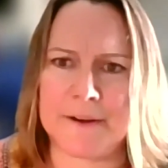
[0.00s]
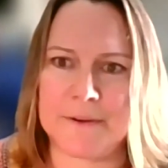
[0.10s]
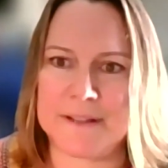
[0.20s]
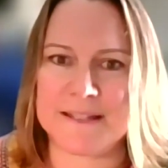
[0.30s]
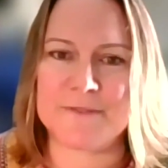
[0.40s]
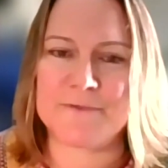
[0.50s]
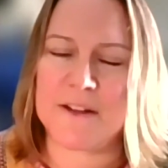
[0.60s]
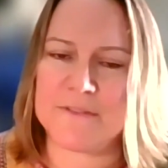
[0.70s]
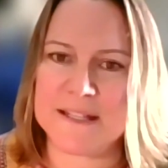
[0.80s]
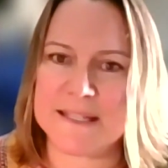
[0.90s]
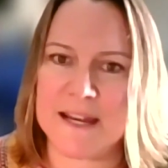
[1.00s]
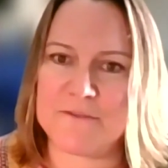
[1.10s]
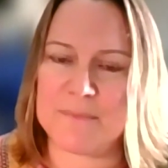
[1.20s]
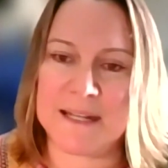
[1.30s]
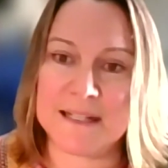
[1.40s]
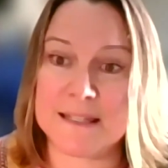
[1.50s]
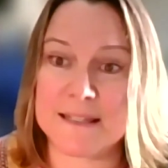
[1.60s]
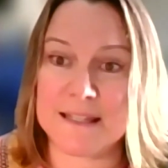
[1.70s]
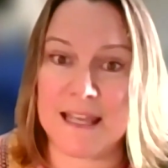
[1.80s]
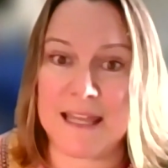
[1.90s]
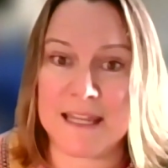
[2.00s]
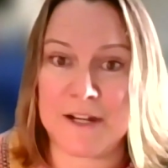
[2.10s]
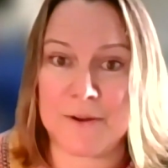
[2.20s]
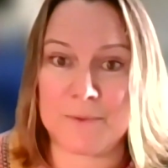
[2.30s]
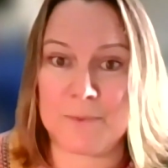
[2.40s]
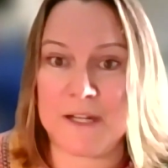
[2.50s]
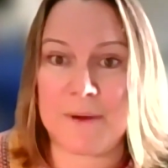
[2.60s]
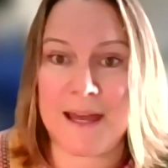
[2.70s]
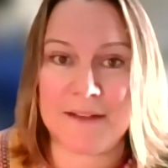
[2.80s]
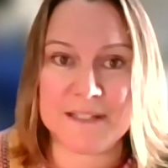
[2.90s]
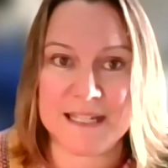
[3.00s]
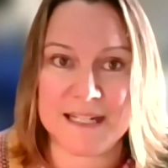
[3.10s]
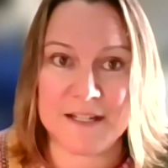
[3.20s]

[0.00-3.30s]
this is fluffy stuff. But it's when you have the data,